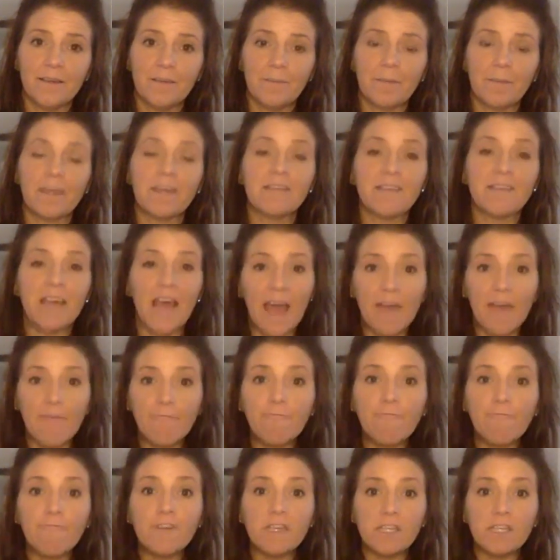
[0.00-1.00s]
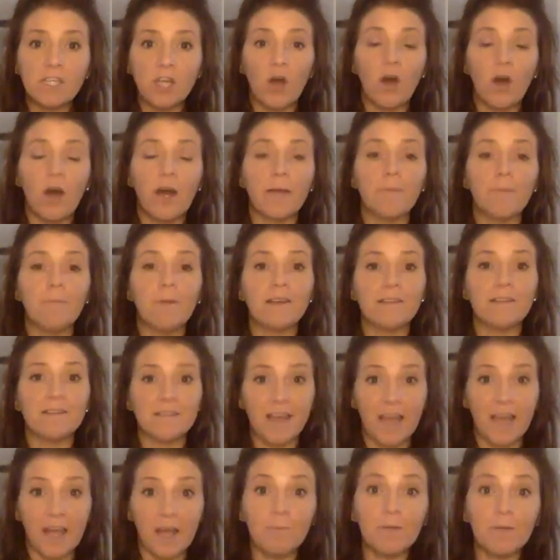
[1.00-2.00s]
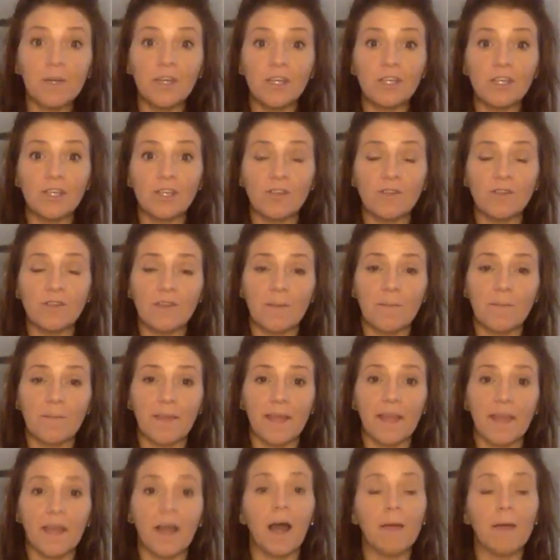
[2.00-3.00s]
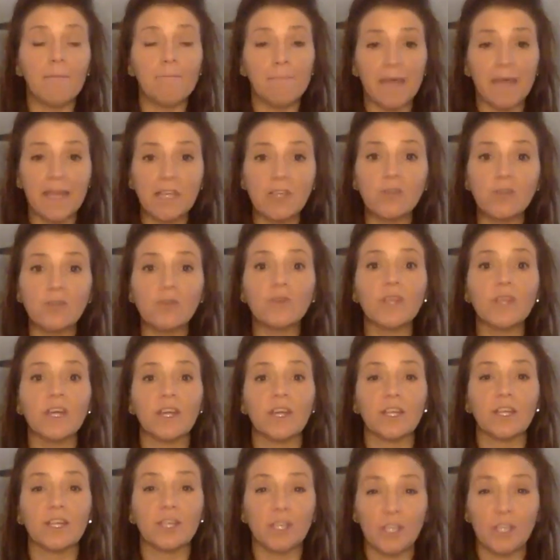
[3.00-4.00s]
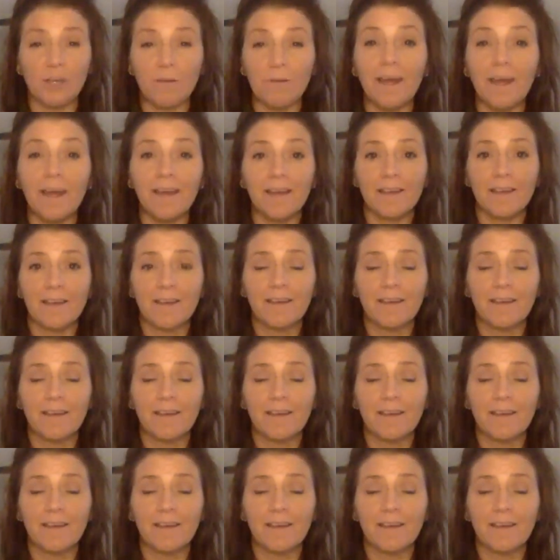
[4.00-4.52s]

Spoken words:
Because every time I say I'm going to do something, I make sure that I do it.